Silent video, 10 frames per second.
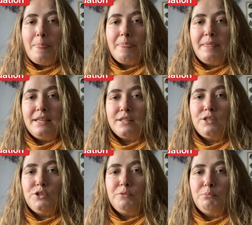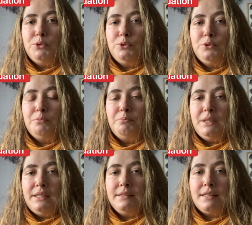this new moon
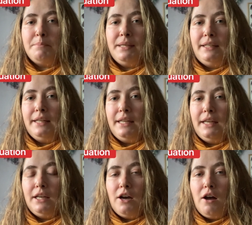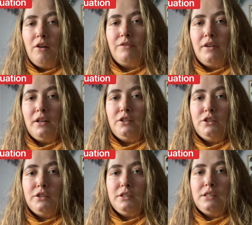means a beginning of a
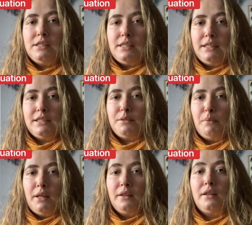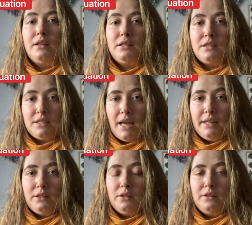good 6-month
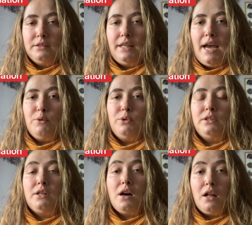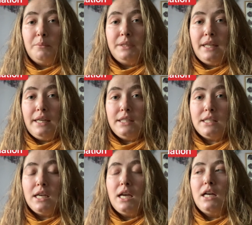cycle that will come
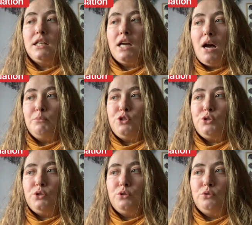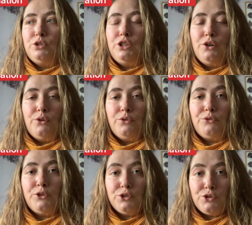to,
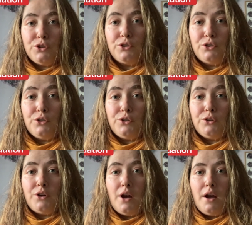full circle